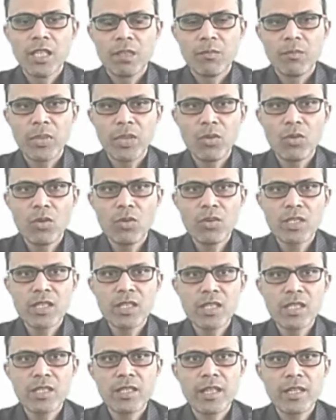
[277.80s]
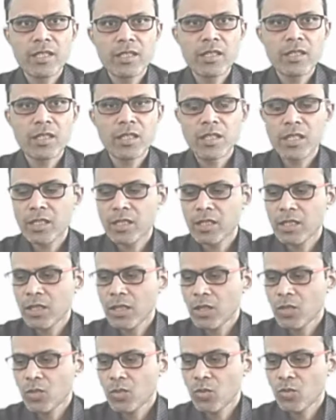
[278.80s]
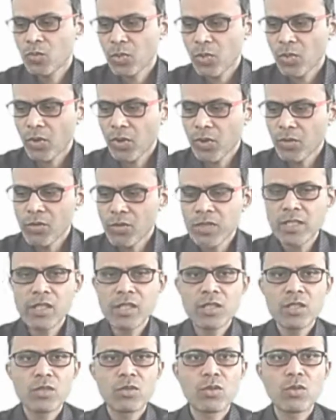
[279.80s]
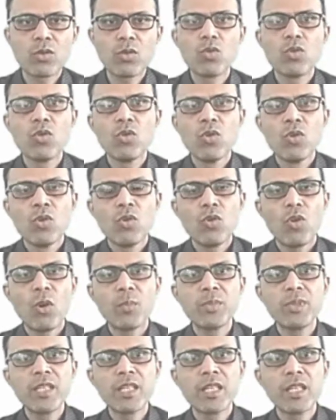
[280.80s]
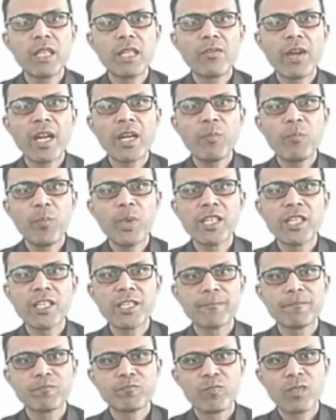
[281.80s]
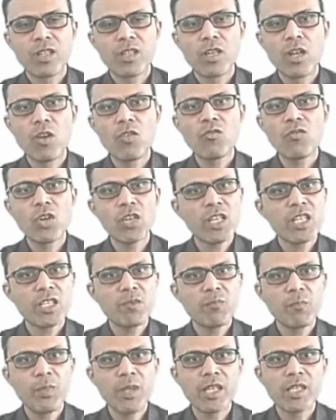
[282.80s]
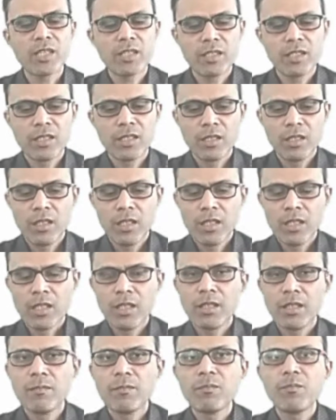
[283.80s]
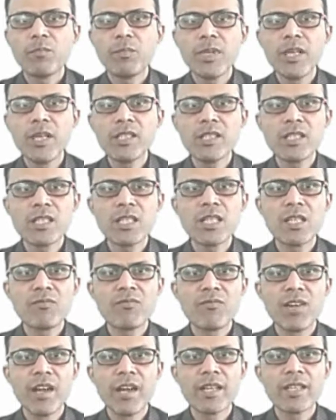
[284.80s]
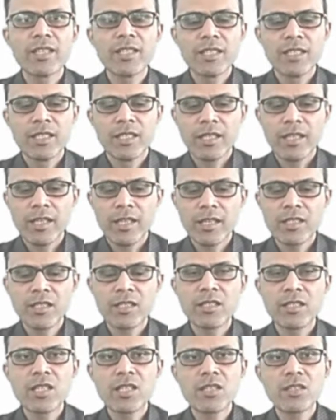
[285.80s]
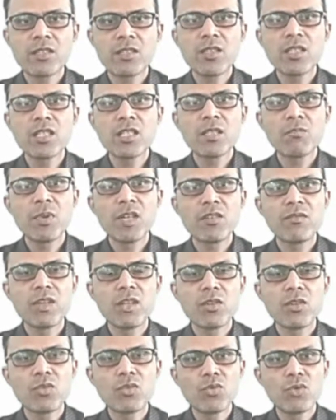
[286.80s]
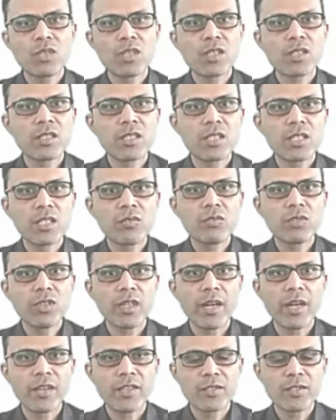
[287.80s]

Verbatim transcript: because it is necessary to produce the screw of the required pitch. Now what is pitch? Pitch is defined as a distance between two successive threads.